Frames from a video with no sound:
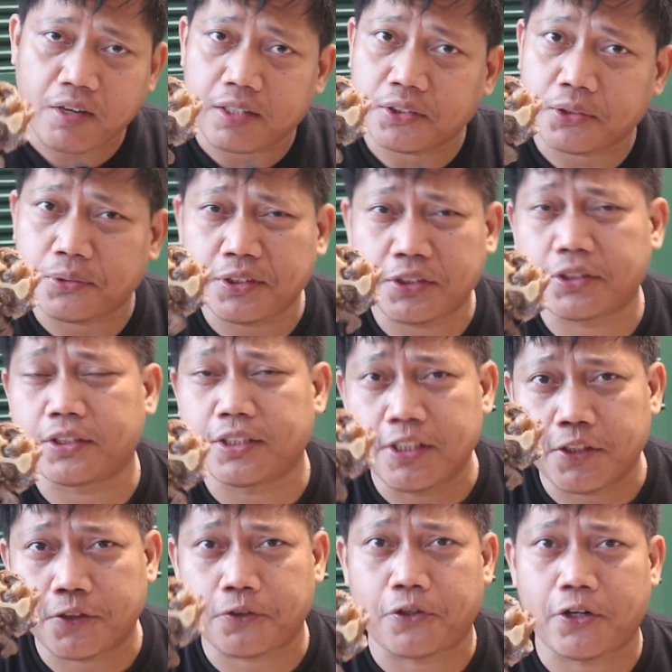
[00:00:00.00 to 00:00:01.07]
So it's
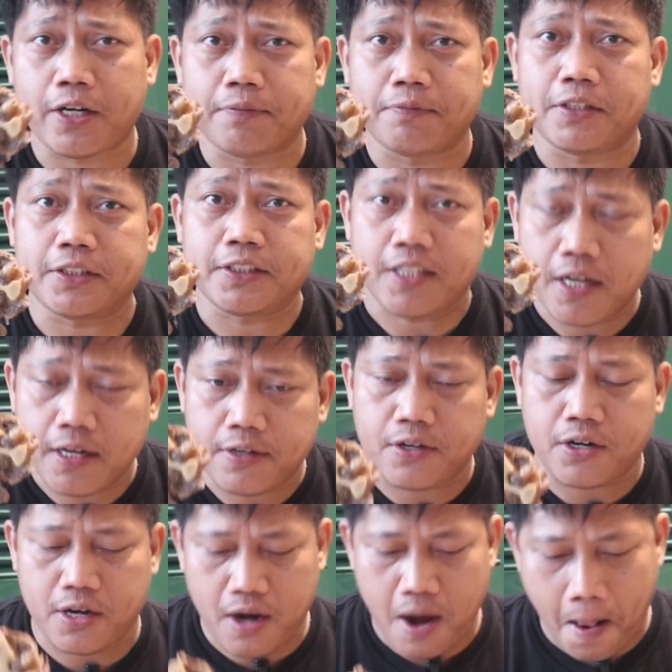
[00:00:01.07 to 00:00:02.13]
incredibly
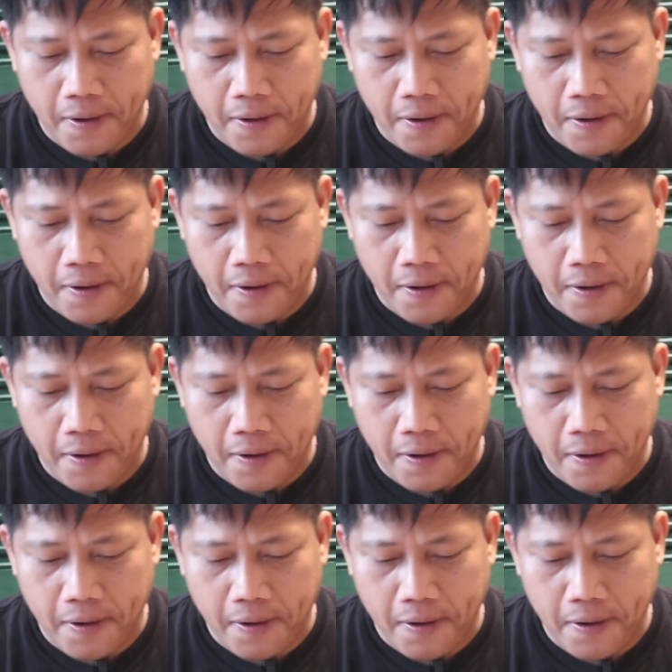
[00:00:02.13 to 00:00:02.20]
tender.